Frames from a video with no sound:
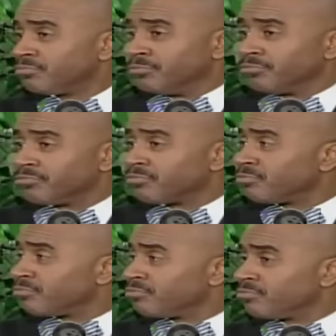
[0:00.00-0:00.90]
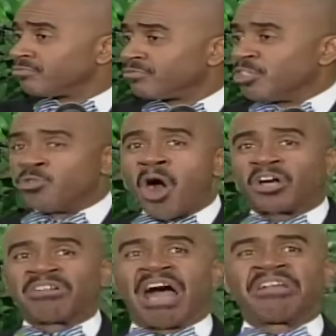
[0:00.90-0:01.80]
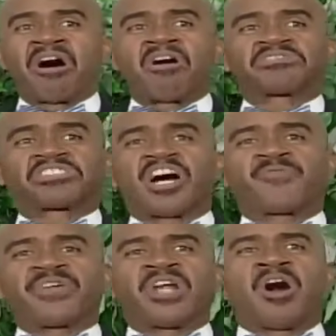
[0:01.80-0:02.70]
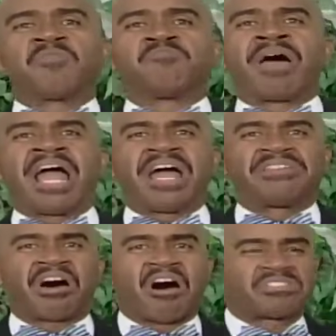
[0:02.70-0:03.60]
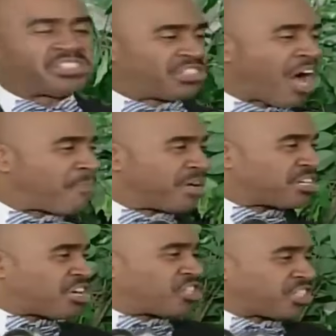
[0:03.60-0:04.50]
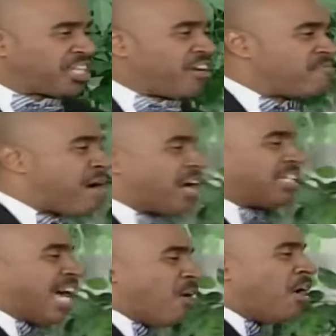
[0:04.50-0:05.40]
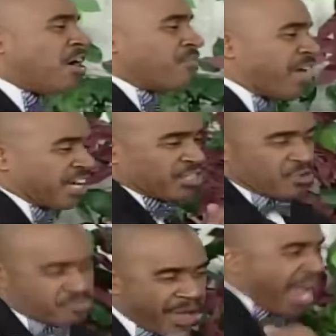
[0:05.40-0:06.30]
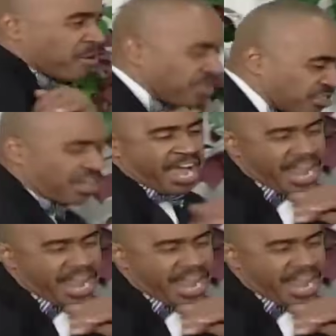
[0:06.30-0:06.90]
Hmm? Amen. You walk around all tough and all bad and all sharp and cussing everybody out, thinking you bad with your